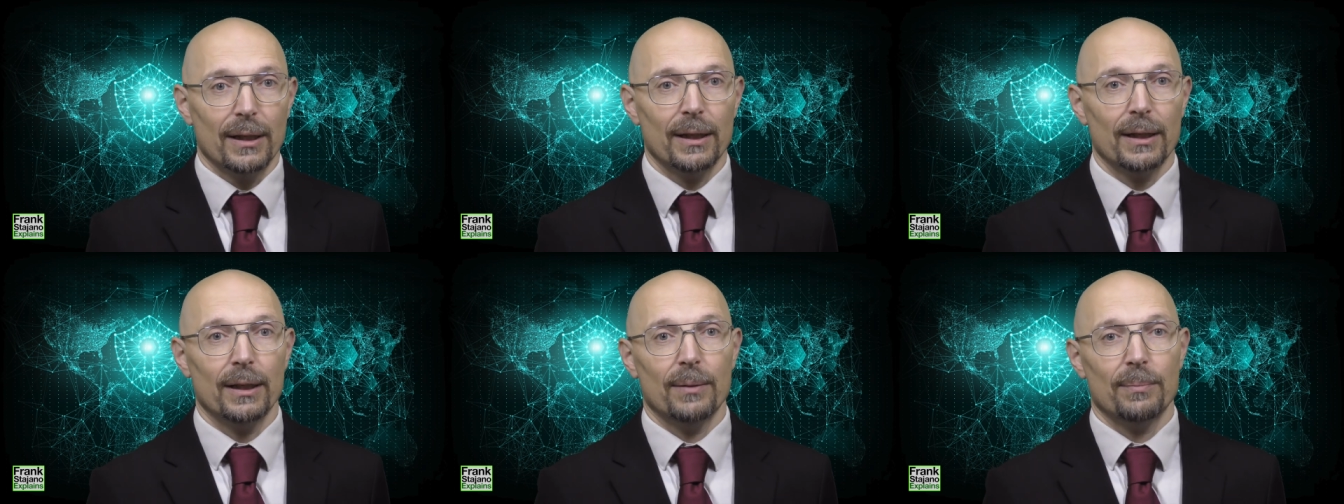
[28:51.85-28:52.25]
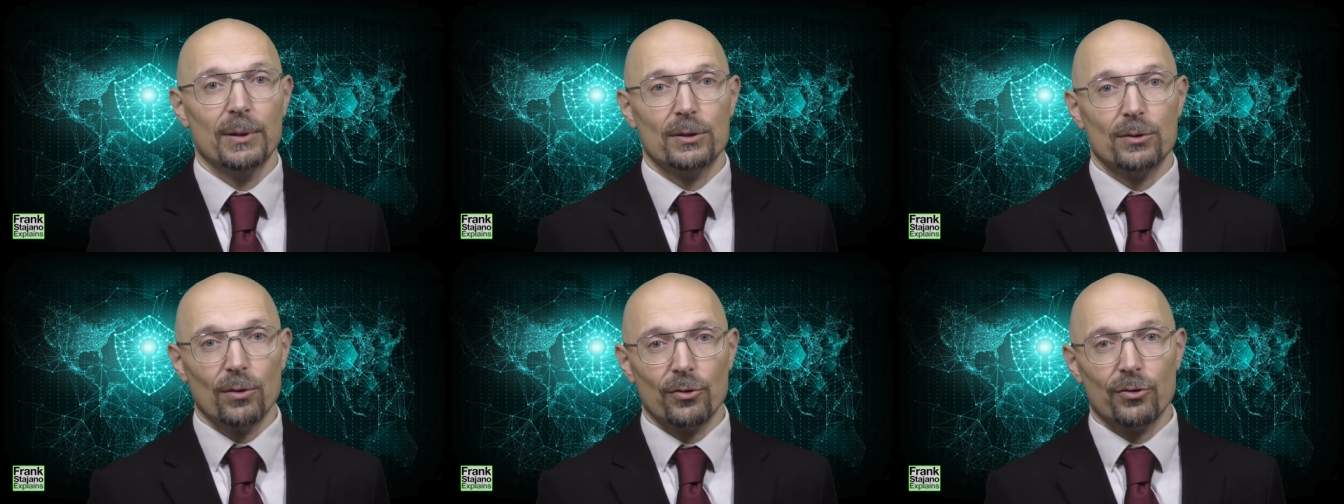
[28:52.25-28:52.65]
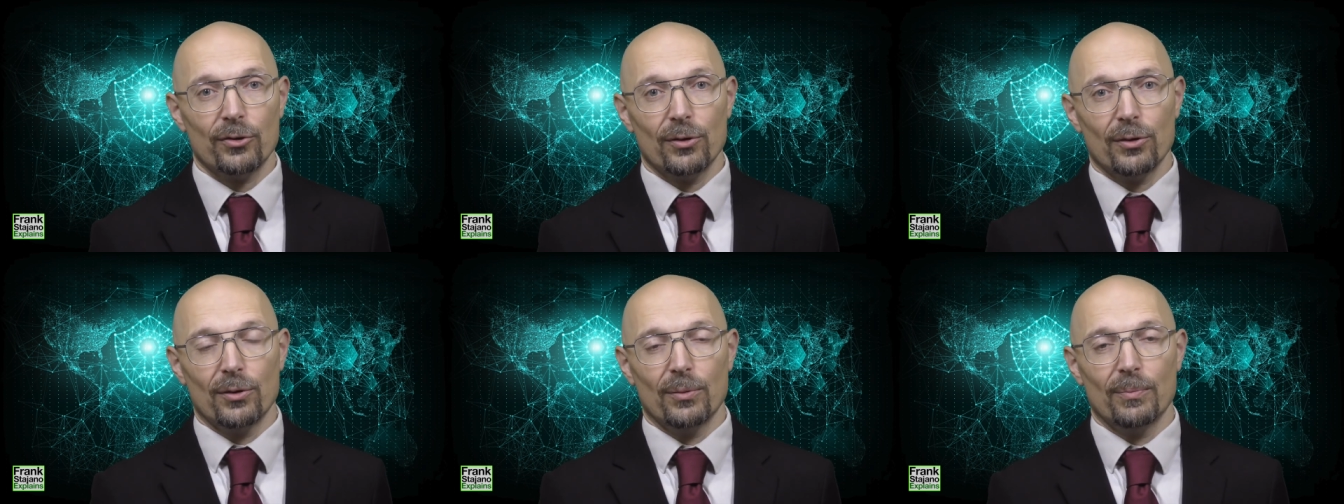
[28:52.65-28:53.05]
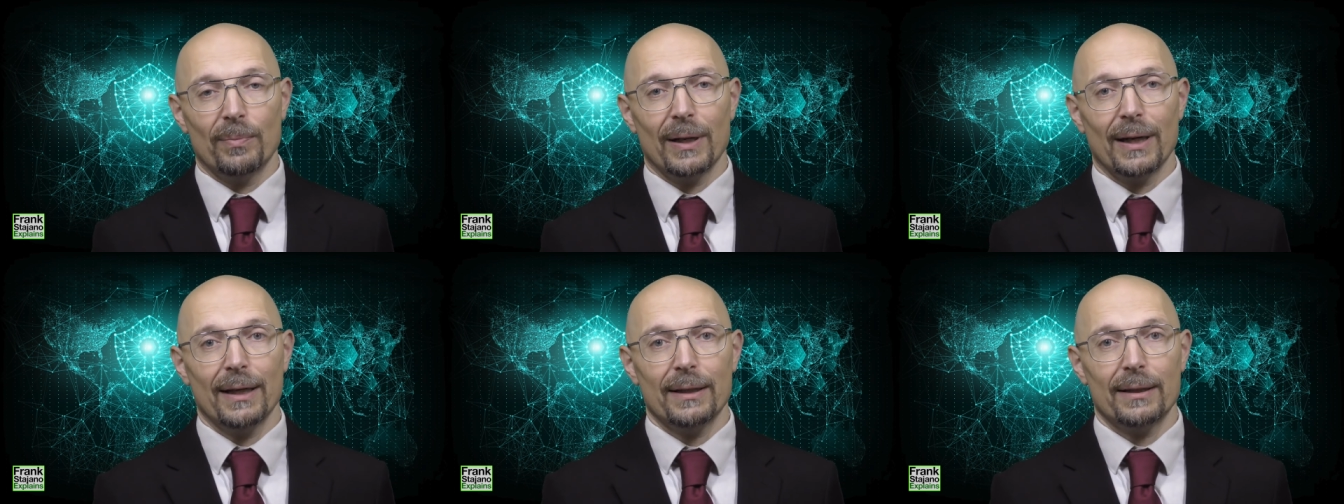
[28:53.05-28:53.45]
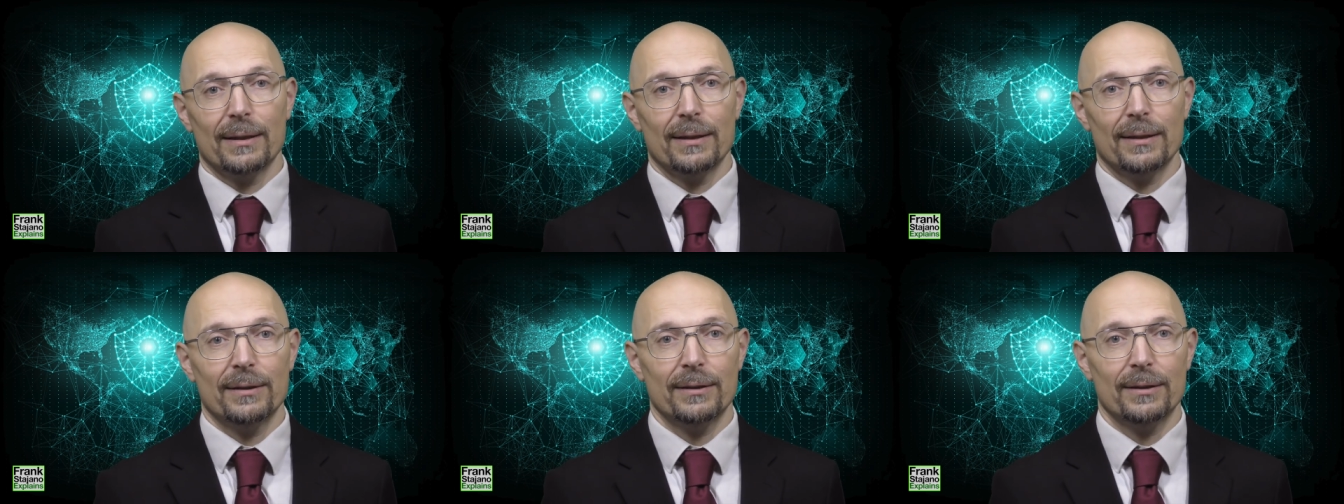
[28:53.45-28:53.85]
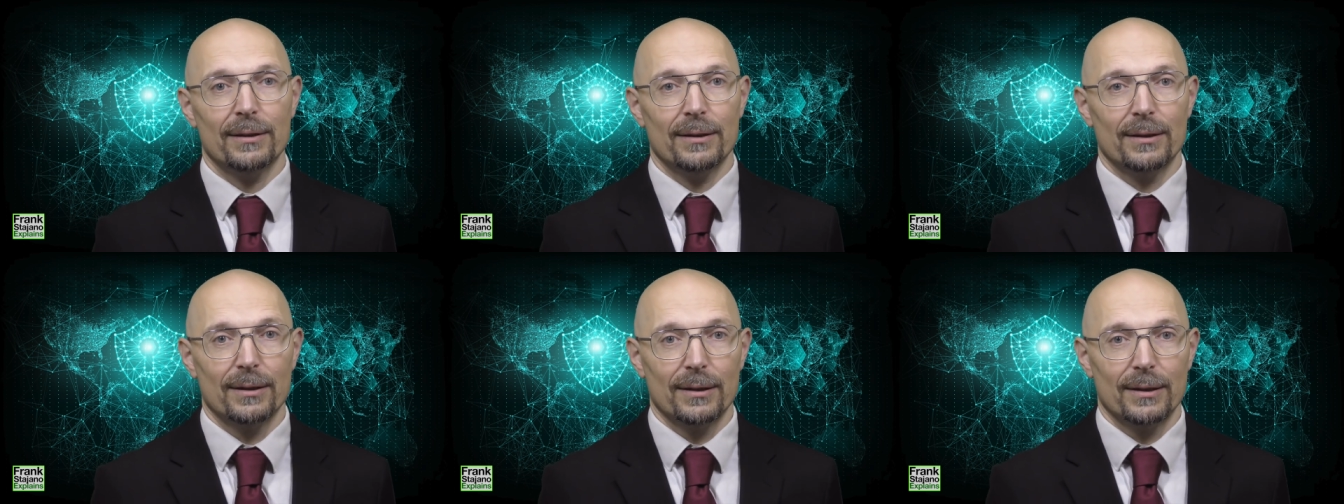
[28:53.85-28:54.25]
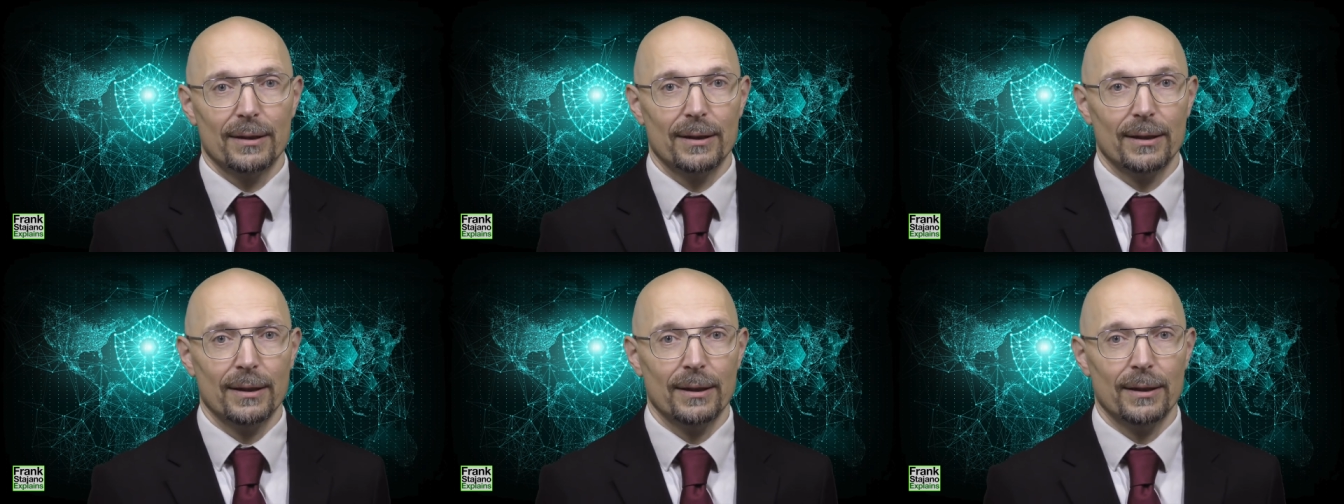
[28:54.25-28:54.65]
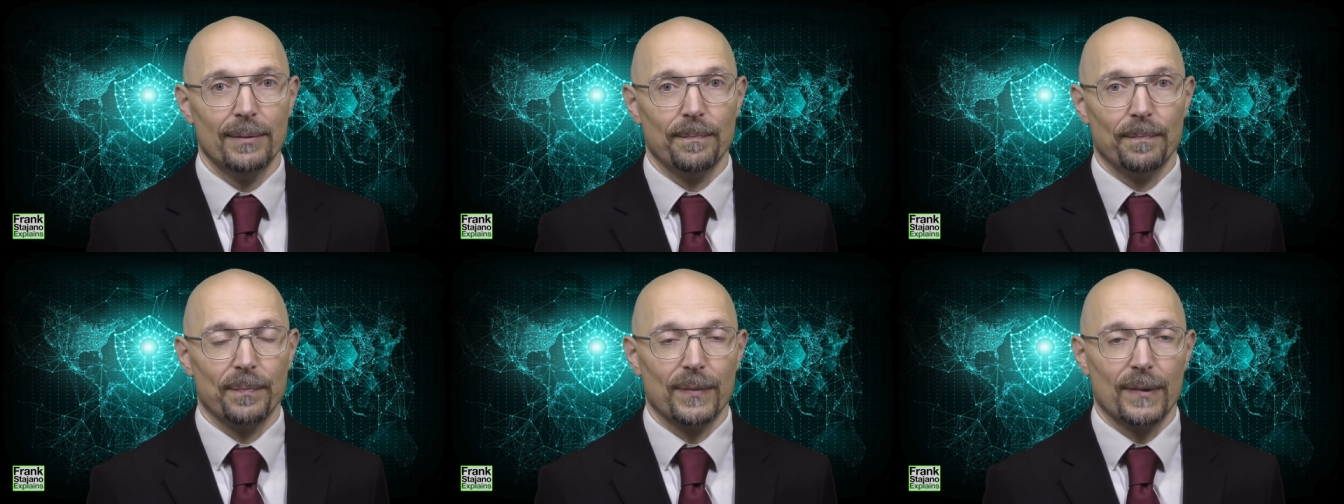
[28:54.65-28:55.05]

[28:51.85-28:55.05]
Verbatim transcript: uh, but also by the, um,